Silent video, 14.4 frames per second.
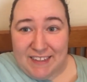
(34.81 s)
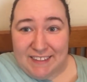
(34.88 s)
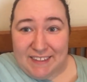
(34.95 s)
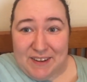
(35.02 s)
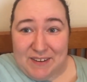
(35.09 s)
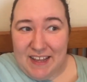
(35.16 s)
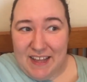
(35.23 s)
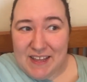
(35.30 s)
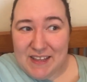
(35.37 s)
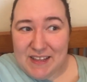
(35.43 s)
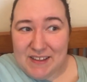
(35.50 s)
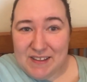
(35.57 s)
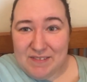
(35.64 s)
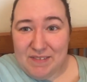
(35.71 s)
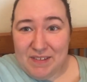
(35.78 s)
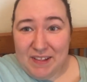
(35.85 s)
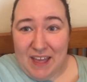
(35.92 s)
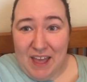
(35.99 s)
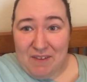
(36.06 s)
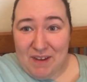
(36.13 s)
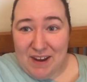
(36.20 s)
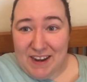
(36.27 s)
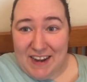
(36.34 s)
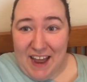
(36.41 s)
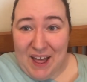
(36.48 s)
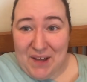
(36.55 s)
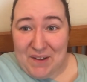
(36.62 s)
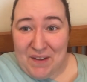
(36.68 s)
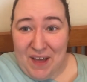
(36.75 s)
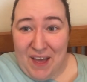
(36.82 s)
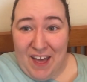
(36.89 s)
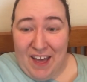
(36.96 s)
So I'm going to get ready now